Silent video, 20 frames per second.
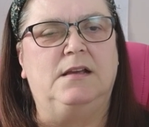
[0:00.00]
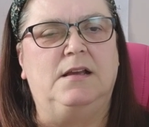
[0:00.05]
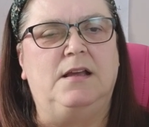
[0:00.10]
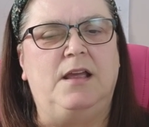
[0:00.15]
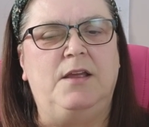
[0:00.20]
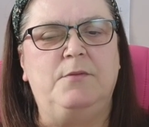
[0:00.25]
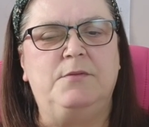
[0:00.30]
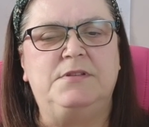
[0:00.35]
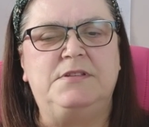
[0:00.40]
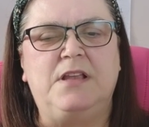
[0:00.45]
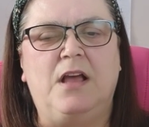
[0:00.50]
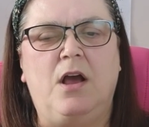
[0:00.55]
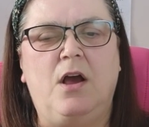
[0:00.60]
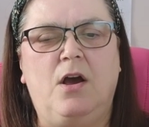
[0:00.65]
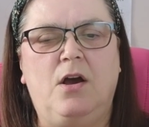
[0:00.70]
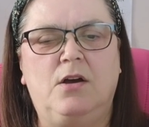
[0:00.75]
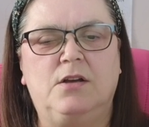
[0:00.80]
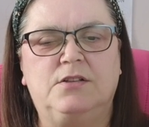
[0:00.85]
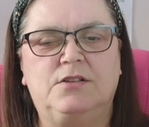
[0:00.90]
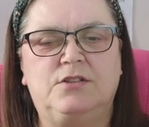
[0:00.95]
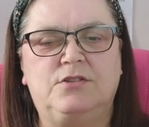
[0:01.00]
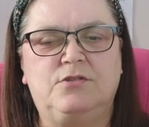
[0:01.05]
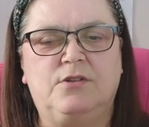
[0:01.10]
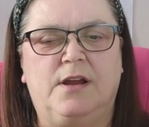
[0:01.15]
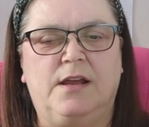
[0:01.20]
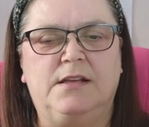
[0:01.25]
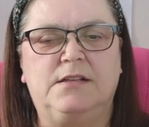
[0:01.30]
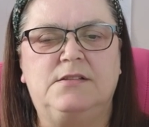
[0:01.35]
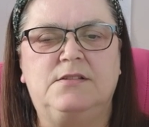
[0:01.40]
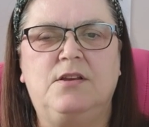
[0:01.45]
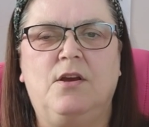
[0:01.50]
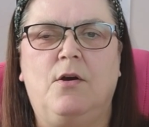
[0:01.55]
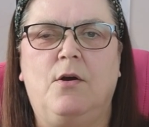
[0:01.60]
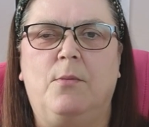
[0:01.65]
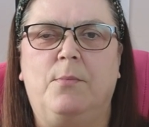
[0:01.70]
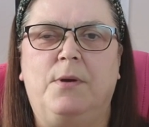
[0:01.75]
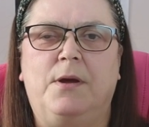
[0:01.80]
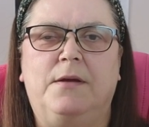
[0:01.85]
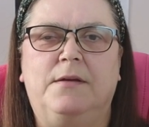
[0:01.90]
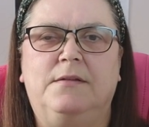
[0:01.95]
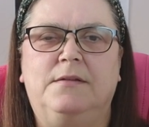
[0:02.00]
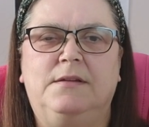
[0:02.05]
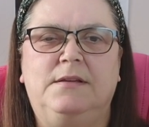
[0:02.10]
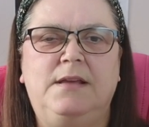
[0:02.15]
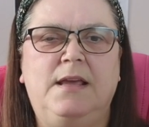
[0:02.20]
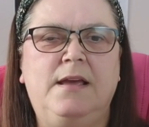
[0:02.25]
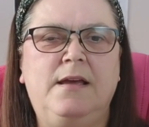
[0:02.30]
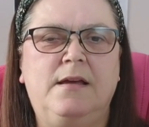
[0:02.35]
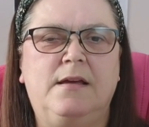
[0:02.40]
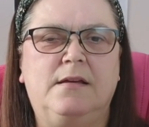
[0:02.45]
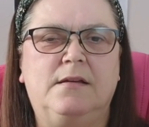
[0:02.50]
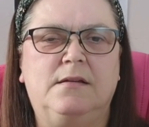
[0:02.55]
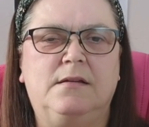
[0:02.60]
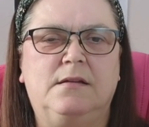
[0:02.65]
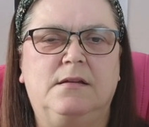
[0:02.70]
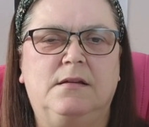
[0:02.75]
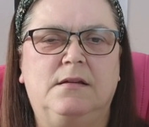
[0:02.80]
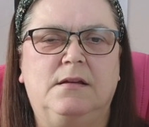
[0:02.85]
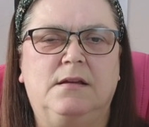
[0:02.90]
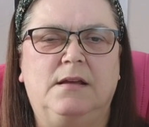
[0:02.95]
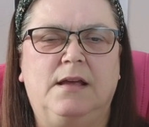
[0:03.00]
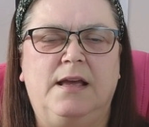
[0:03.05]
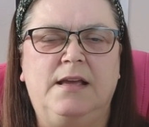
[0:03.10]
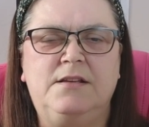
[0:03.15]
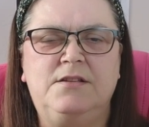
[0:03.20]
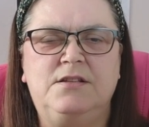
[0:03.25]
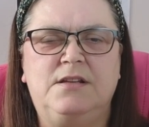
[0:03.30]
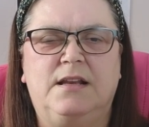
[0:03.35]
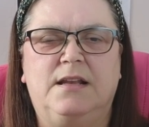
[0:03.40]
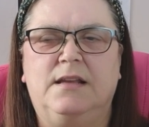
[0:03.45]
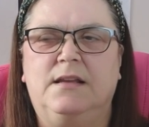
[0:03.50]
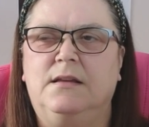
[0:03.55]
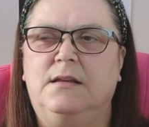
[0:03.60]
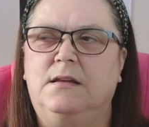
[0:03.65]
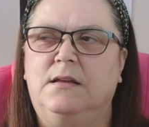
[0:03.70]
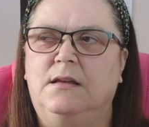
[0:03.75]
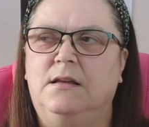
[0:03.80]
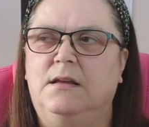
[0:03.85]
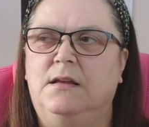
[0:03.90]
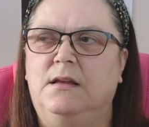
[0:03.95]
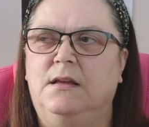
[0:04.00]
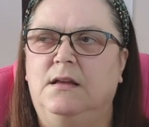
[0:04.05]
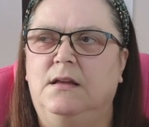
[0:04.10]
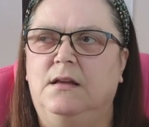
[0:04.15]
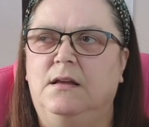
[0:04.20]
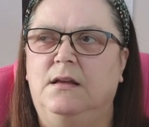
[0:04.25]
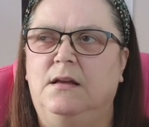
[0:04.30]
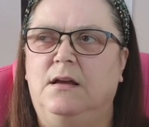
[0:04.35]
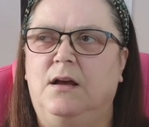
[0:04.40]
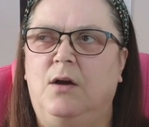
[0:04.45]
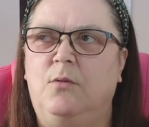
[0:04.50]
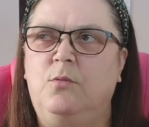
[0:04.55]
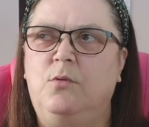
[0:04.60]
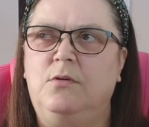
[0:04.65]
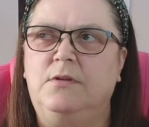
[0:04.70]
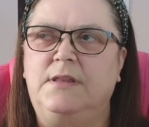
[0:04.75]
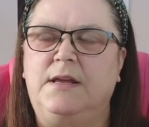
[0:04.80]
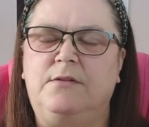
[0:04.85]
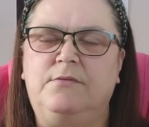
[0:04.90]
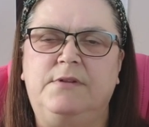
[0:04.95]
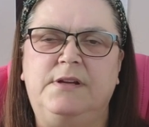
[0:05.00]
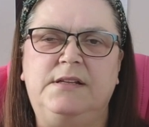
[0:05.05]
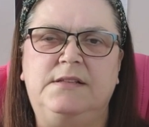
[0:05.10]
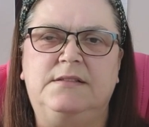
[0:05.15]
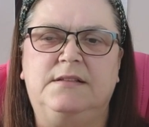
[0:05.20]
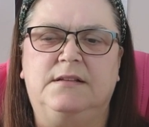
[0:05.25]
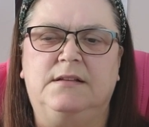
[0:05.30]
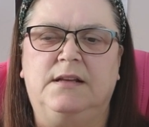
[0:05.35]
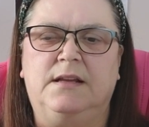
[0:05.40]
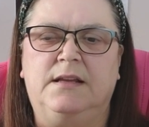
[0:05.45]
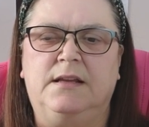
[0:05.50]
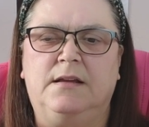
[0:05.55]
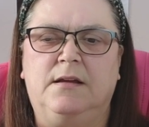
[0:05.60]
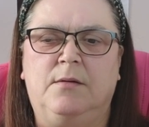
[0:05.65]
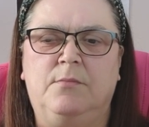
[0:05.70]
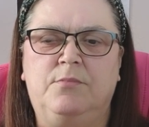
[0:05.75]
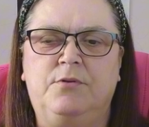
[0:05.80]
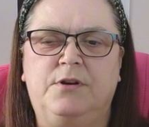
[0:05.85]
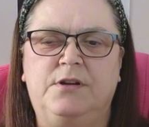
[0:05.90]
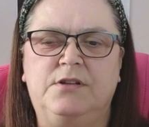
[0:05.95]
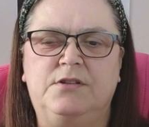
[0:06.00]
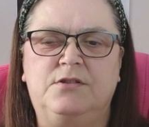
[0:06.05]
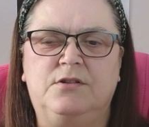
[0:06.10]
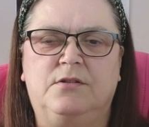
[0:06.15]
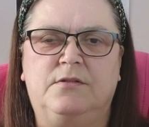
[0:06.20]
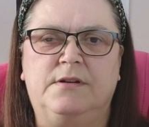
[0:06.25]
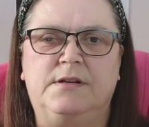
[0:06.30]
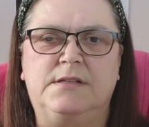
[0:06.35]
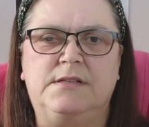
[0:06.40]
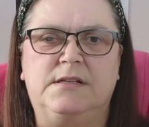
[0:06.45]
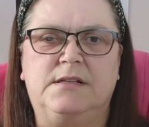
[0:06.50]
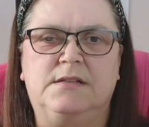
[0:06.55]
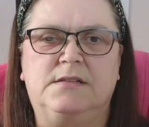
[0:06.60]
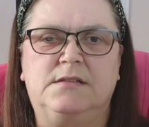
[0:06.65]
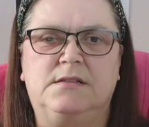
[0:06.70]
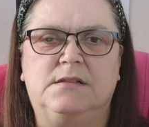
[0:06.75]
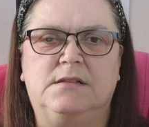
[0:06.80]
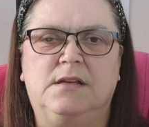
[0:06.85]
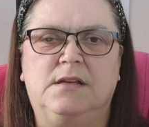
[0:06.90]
It was the Heartstrike top. Yeah, actually, I wore that recently. I'm pretty sure I did.